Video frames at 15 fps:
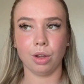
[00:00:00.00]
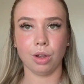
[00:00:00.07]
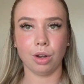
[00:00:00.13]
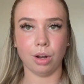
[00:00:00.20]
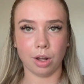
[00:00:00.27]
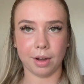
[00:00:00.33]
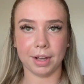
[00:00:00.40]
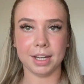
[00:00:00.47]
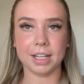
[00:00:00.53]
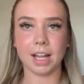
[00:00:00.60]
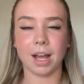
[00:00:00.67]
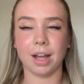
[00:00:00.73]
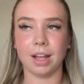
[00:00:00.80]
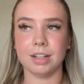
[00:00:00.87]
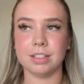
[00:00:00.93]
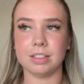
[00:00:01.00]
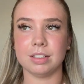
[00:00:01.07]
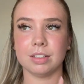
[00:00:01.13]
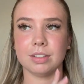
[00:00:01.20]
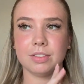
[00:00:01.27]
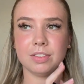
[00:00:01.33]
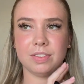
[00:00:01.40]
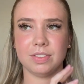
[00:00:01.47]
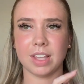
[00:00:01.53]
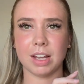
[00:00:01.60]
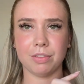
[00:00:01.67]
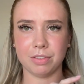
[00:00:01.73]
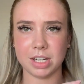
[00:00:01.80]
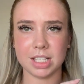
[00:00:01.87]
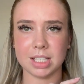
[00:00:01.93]
line and they
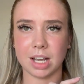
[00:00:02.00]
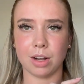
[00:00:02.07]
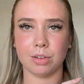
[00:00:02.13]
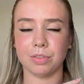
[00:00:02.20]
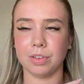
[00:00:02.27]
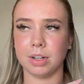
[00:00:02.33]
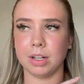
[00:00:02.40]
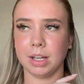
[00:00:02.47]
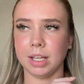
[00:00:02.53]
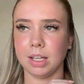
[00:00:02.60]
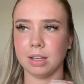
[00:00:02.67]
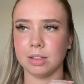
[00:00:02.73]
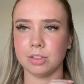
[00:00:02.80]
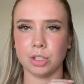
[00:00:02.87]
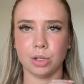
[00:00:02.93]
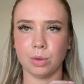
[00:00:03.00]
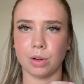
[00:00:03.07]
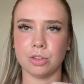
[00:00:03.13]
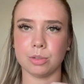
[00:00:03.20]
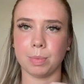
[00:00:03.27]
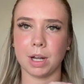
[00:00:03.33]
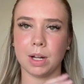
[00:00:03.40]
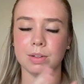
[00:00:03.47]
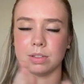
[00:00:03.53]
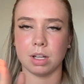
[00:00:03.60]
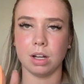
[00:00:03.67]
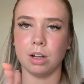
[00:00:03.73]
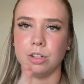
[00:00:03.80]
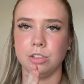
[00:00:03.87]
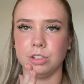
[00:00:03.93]
retail for like 200 pounds like
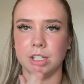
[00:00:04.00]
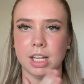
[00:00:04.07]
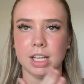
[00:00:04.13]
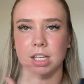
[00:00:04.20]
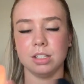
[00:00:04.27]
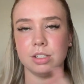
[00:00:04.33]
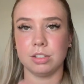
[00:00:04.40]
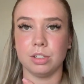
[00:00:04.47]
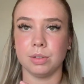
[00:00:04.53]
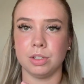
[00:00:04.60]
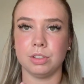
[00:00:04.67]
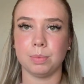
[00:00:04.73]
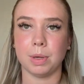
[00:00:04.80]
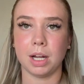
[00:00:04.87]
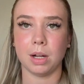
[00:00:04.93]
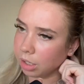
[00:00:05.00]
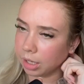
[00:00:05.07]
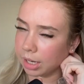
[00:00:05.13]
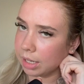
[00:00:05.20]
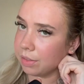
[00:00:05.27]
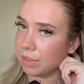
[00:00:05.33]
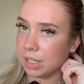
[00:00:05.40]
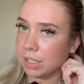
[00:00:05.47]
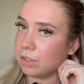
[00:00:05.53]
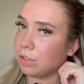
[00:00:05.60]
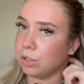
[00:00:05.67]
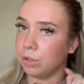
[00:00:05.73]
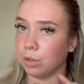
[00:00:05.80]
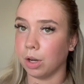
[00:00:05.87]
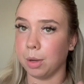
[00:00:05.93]
180 to 200 pounds like these
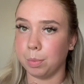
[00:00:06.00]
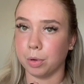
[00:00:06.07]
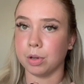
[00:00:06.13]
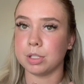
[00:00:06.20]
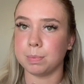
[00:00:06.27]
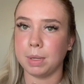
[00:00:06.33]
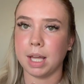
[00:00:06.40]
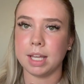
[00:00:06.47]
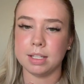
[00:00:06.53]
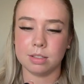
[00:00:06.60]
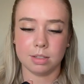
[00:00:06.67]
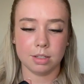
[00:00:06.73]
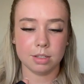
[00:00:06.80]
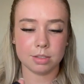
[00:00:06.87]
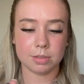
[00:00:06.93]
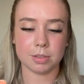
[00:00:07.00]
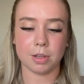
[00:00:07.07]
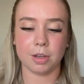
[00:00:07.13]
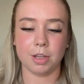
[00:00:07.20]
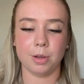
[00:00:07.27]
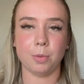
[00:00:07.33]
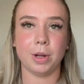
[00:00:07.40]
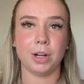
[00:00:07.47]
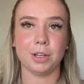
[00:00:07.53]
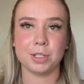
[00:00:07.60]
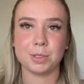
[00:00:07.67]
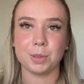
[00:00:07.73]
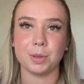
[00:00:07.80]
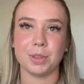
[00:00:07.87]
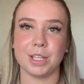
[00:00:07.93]
hugo boss blazers so when i
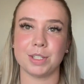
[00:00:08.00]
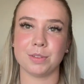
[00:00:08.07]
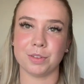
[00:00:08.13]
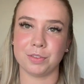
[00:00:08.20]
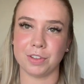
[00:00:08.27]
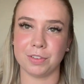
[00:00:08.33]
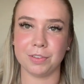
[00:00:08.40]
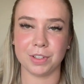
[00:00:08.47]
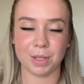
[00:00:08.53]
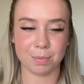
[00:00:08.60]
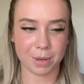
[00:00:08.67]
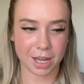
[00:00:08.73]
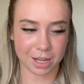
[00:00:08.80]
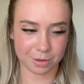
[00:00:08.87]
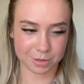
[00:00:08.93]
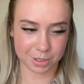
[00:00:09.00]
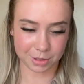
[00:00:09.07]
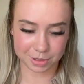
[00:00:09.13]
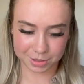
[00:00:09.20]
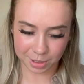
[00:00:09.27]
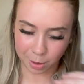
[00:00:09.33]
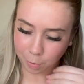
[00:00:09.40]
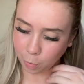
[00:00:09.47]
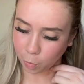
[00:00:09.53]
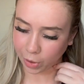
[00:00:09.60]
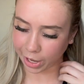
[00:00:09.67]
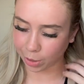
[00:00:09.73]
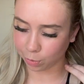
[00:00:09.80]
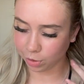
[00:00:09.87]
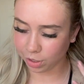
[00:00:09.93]
saw this for 15 pounds i was like
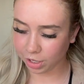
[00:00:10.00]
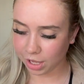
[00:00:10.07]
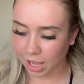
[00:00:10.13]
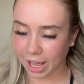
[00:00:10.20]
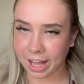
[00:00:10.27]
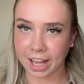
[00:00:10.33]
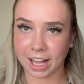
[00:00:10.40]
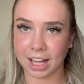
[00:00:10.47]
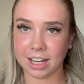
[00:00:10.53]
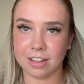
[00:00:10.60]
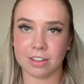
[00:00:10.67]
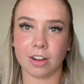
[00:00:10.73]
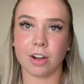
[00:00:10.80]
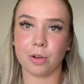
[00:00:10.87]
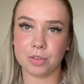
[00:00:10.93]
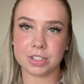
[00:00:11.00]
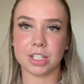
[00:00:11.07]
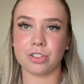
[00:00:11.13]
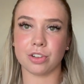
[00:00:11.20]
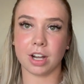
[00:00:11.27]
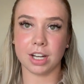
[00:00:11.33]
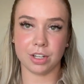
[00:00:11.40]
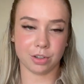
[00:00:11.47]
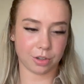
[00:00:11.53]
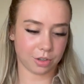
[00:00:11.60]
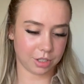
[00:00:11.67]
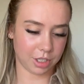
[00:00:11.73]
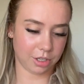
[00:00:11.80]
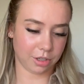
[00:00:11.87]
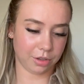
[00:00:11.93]
wow and i obviously tried it
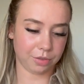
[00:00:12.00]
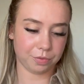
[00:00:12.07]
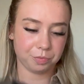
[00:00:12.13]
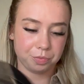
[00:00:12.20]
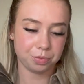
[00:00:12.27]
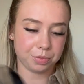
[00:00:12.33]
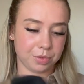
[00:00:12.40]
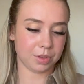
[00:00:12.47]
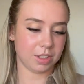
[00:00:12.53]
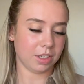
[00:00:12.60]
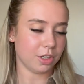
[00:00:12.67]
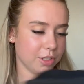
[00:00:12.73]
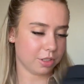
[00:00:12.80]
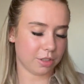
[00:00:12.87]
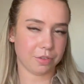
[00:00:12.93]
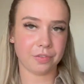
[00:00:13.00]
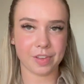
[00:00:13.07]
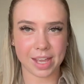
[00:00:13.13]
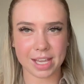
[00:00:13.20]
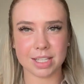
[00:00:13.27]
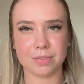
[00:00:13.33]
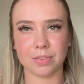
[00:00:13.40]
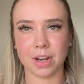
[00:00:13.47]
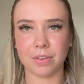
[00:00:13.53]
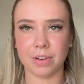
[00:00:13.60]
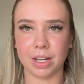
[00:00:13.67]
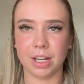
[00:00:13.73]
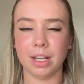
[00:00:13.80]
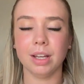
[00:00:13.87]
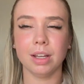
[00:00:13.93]
on and i because the fit is
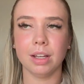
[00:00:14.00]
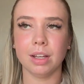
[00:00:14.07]
very